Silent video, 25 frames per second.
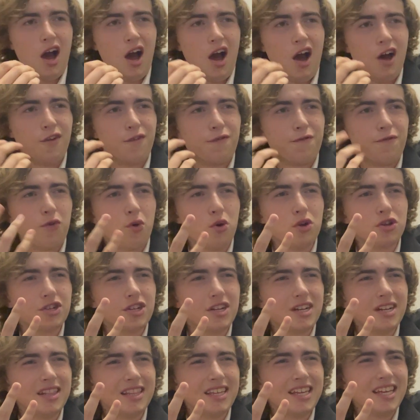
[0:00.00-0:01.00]

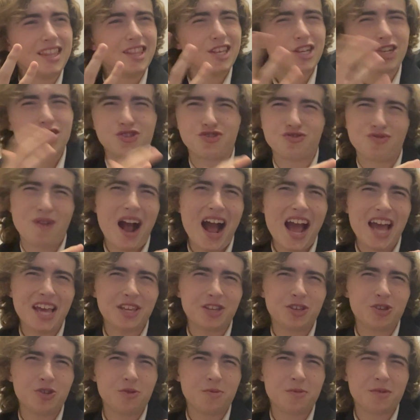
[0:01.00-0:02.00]
Unfortunately, the dry
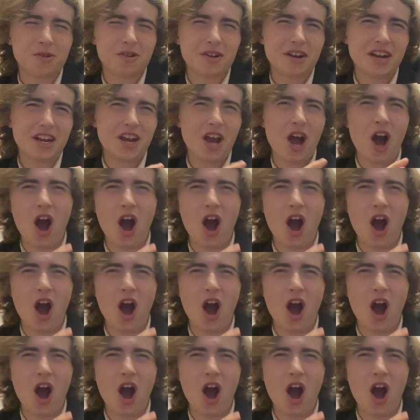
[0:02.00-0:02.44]
humor and